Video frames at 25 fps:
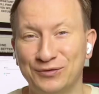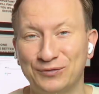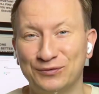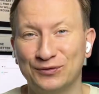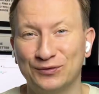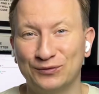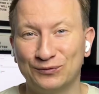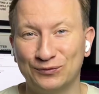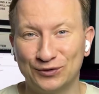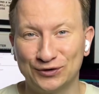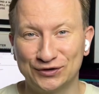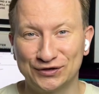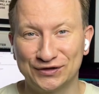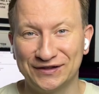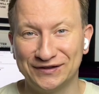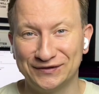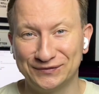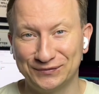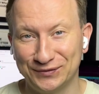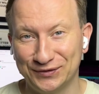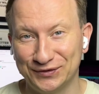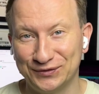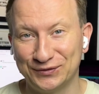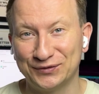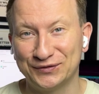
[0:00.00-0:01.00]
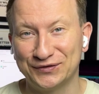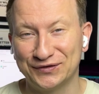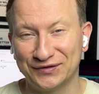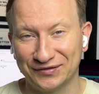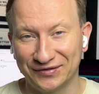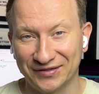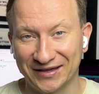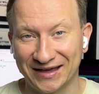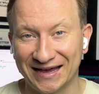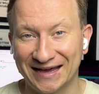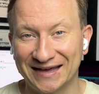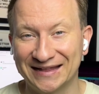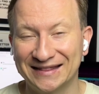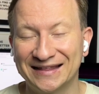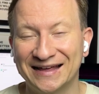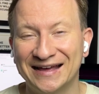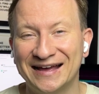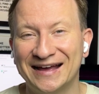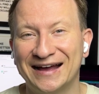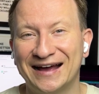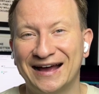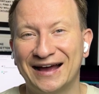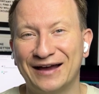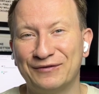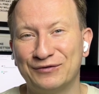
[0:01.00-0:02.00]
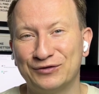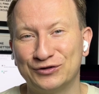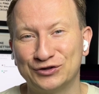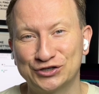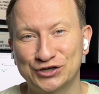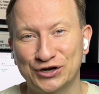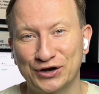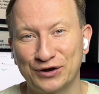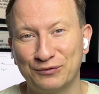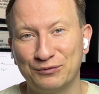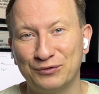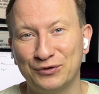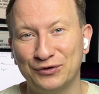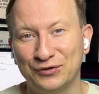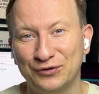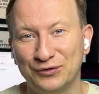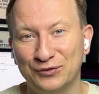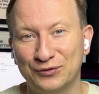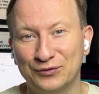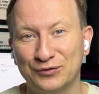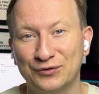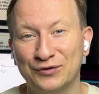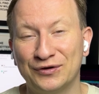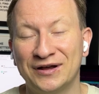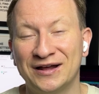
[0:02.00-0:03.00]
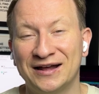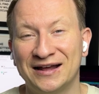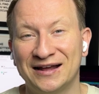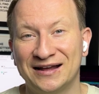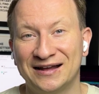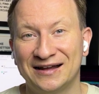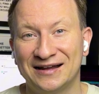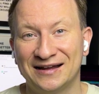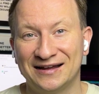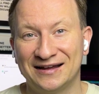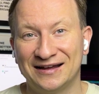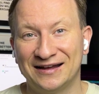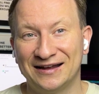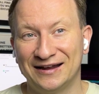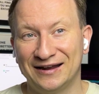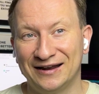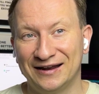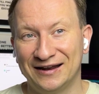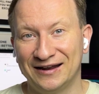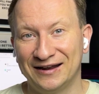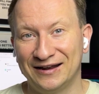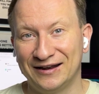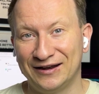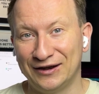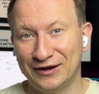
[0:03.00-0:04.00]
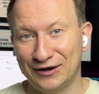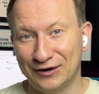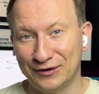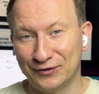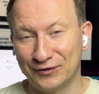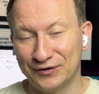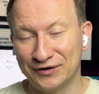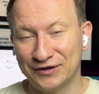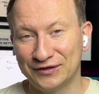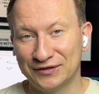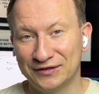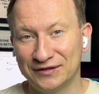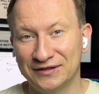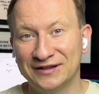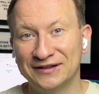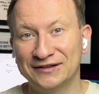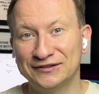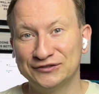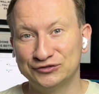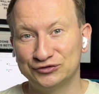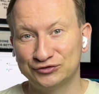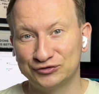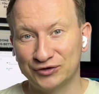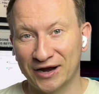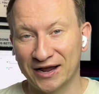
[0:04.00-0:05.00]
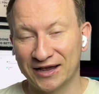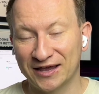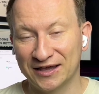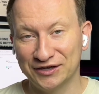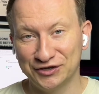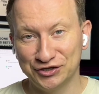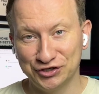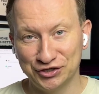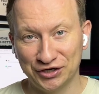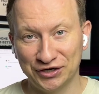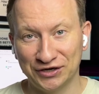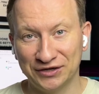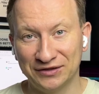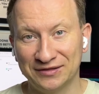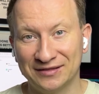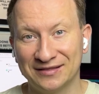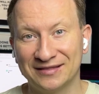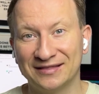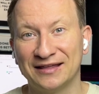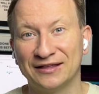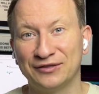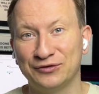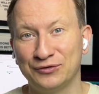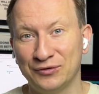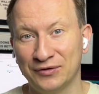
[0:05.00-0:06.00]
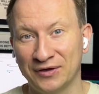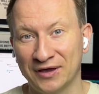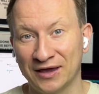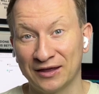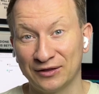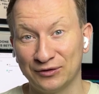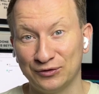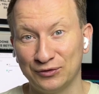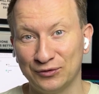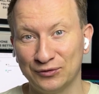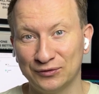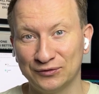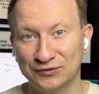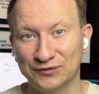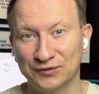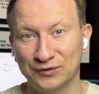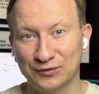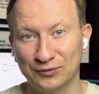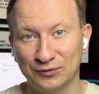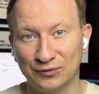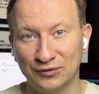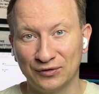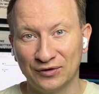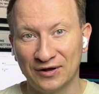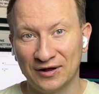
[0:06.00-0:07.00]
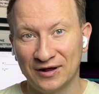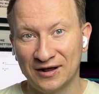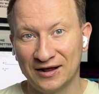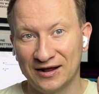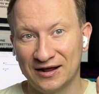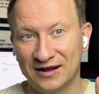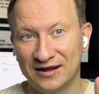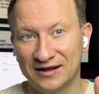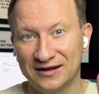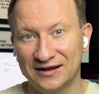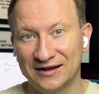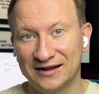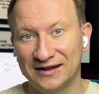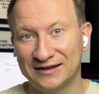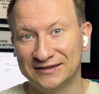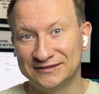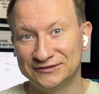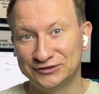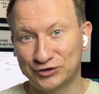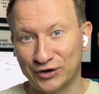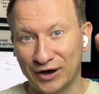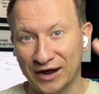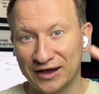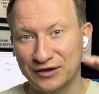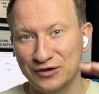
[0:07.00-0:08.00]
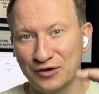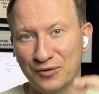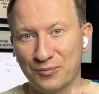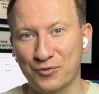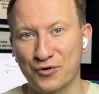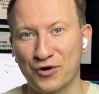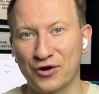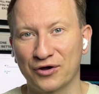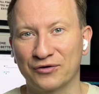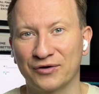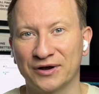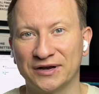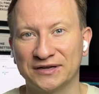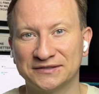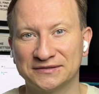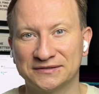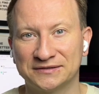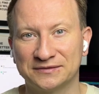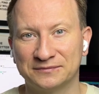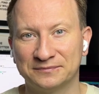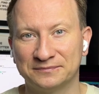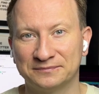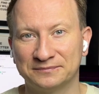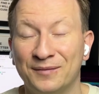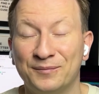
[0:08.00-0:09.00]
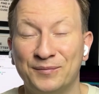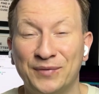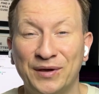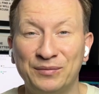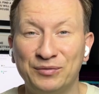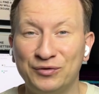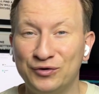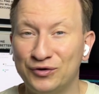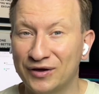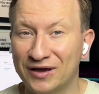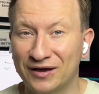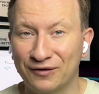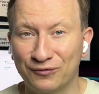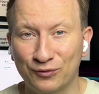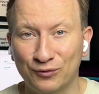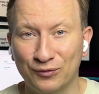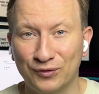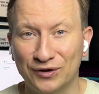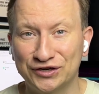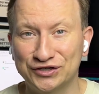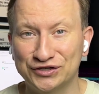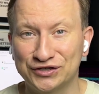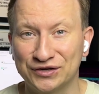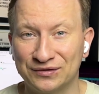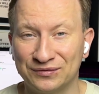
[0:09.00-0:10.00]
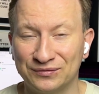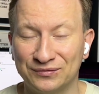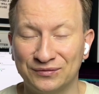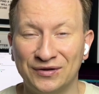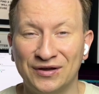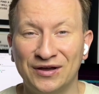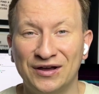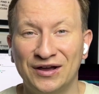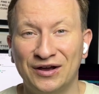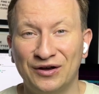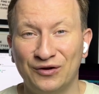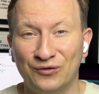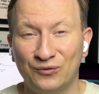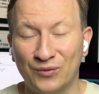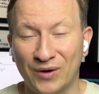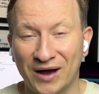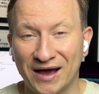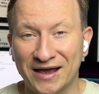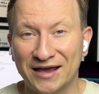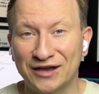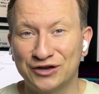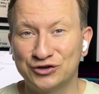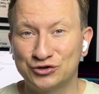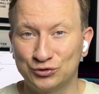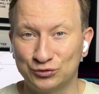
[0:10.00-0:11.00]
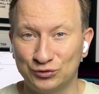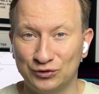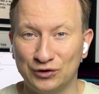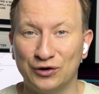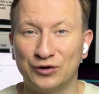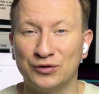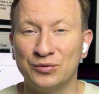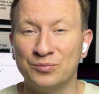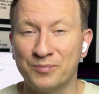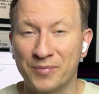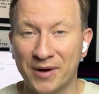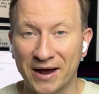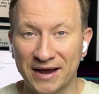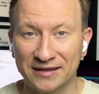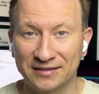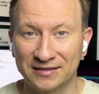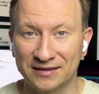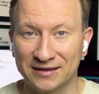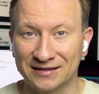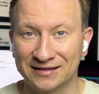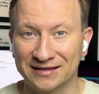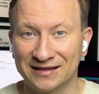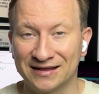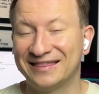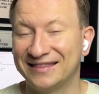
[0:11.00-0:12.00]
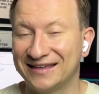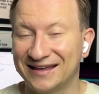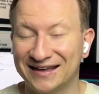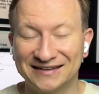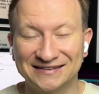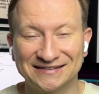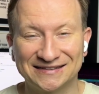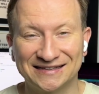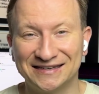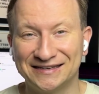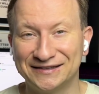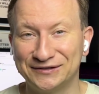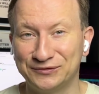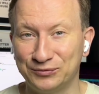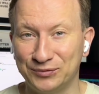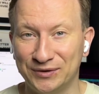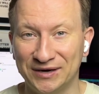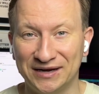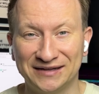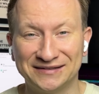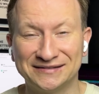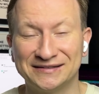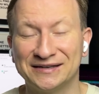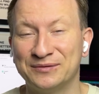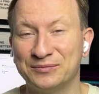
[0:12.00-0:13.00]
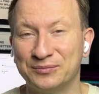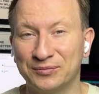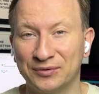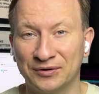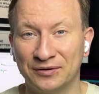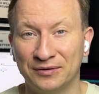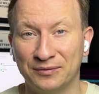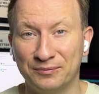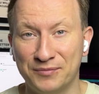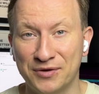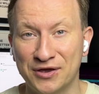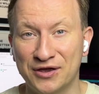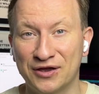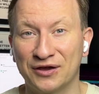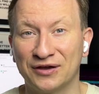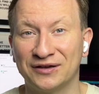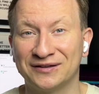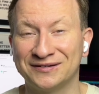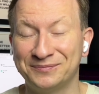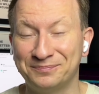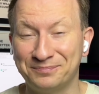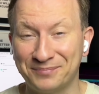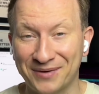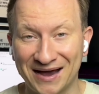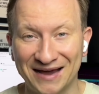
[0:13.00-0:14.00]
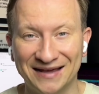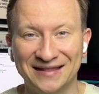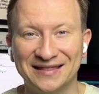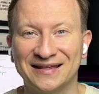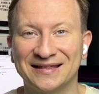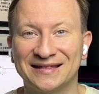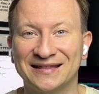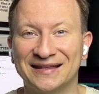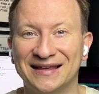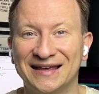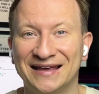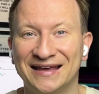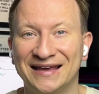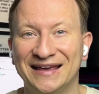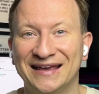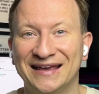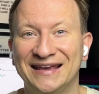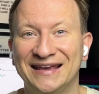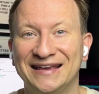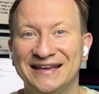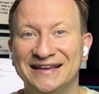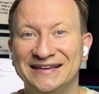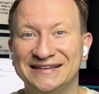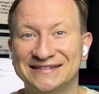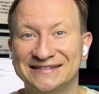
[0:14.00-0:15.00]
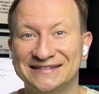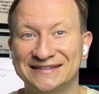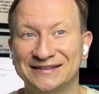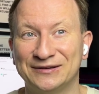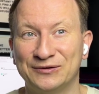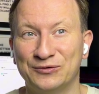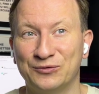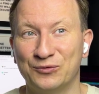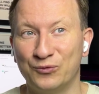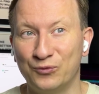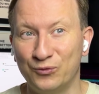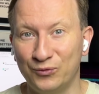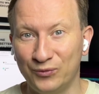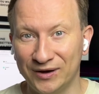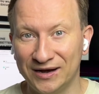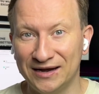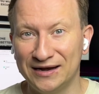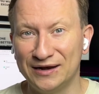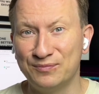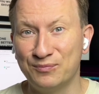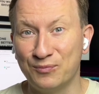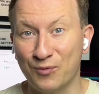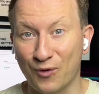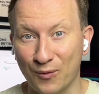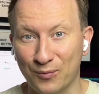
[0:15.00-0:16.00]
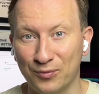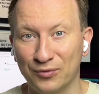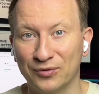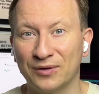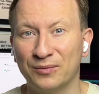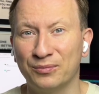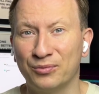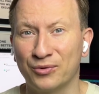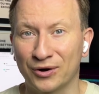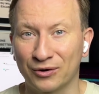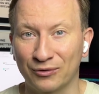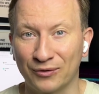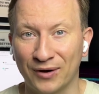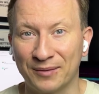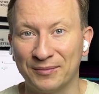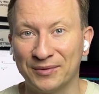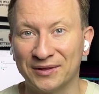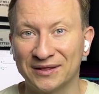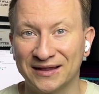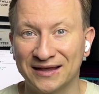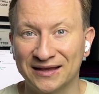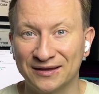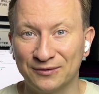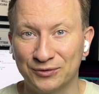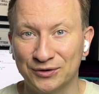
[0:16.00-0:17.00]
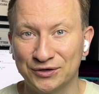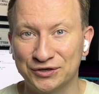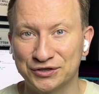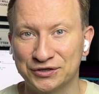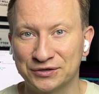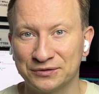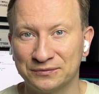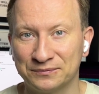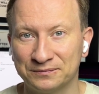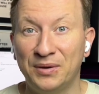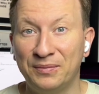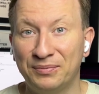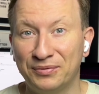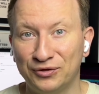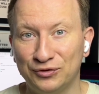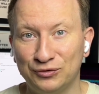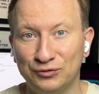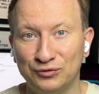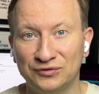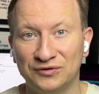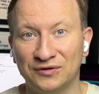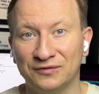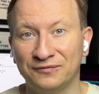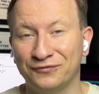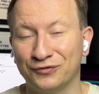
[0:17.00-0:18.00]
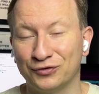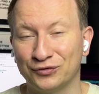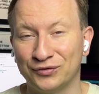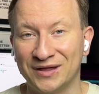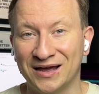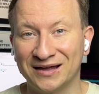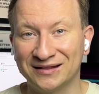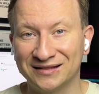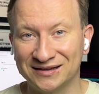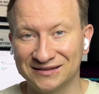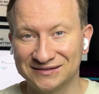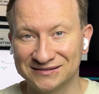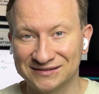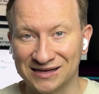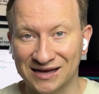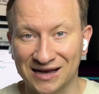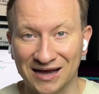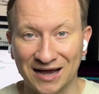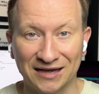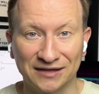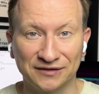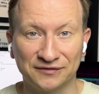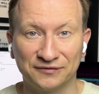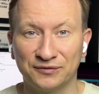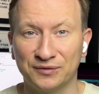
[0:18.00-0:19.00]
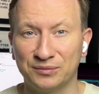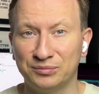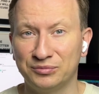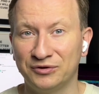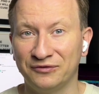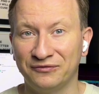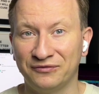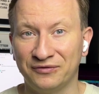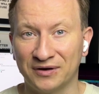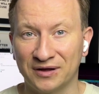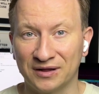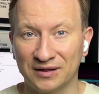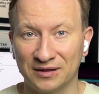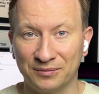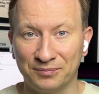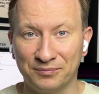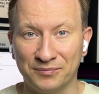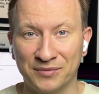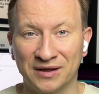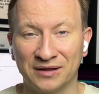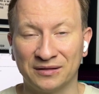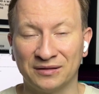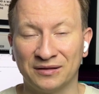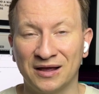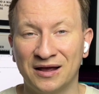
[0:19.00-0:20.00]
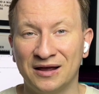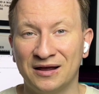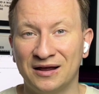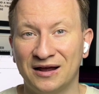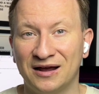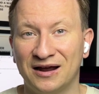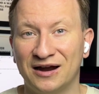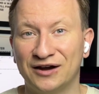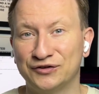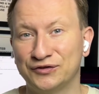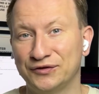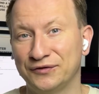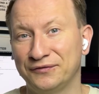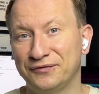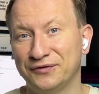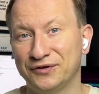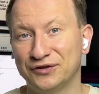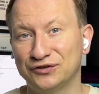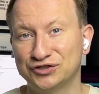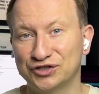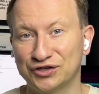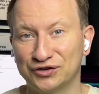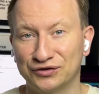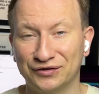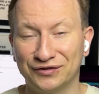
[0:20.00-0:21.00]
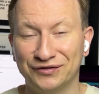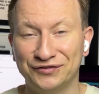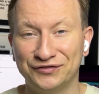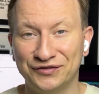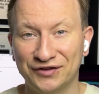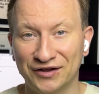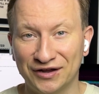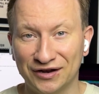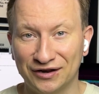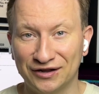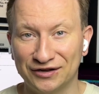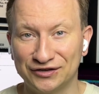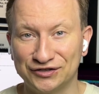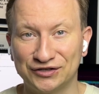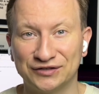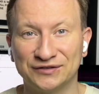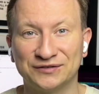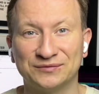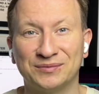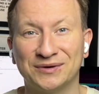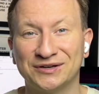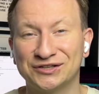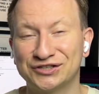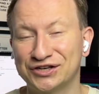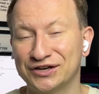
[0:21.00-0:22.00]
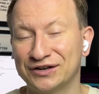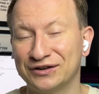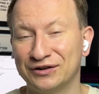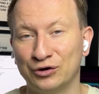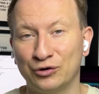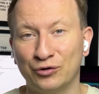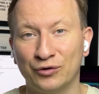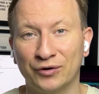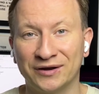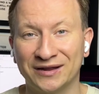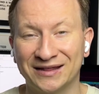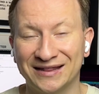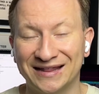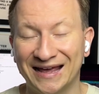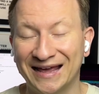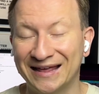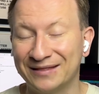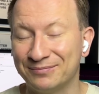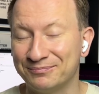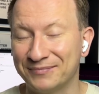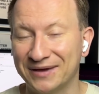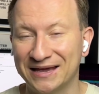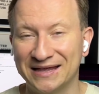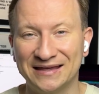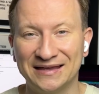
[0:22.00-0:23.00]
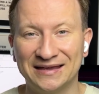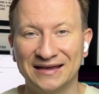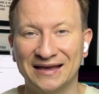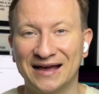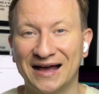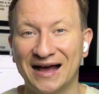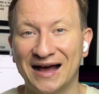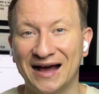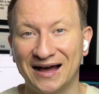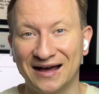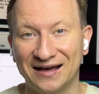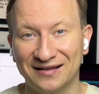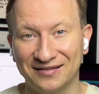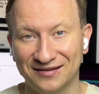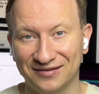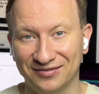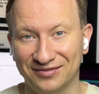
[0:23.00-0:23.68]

you will watch this video till the end, I will share with you learning tracking sheet that you can use to track your progress. Maybe you have question why I should learn Python? And the answer is really simple because Python is really popular programming language. People use it for data science, web development, artificial intelligence, machine learning, and many other